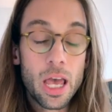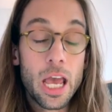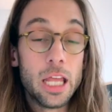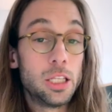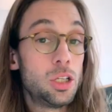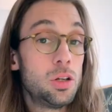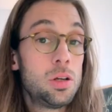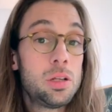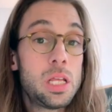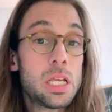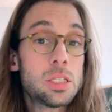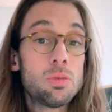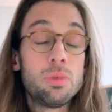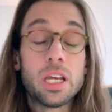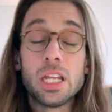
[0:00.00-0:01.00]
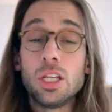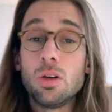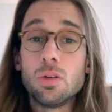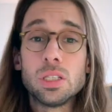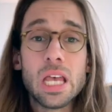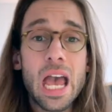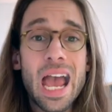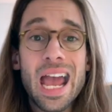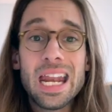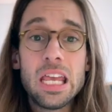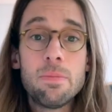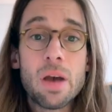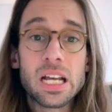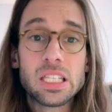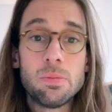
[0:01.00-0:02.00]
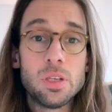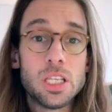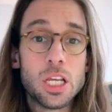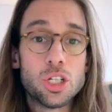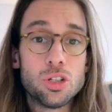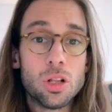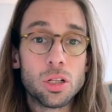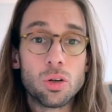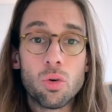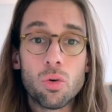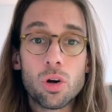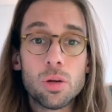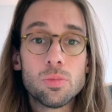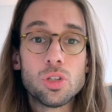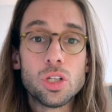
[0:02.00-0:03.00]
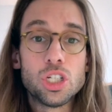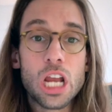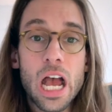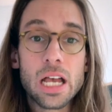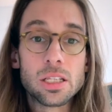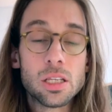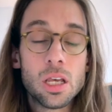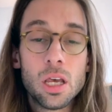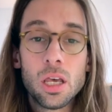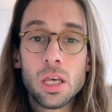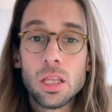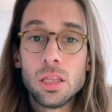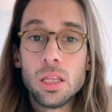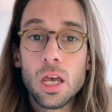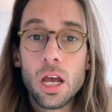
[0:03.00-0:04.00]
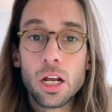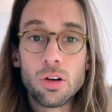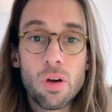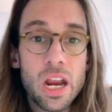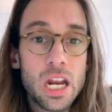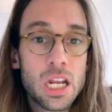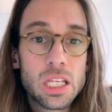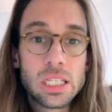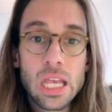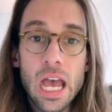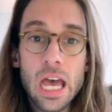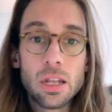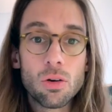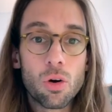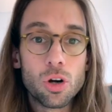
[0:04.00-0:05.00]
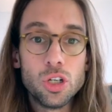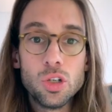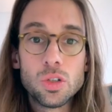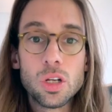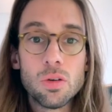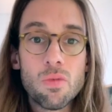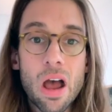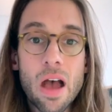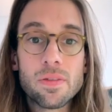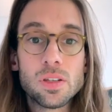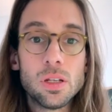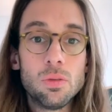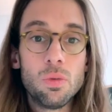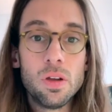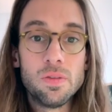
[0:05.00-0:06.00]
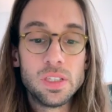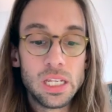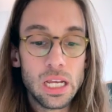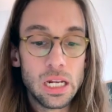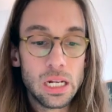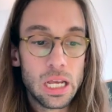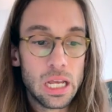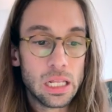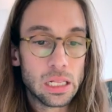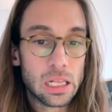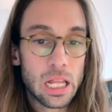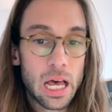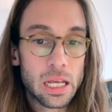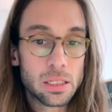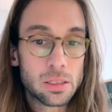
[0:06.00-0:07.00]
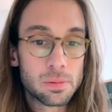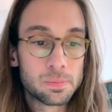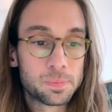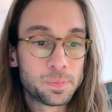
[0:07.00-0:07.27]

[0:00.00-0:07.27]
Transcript: And to do this, we can use any maximization algorithm, such as the gradient descent or Newton-Raphson we've seen in class.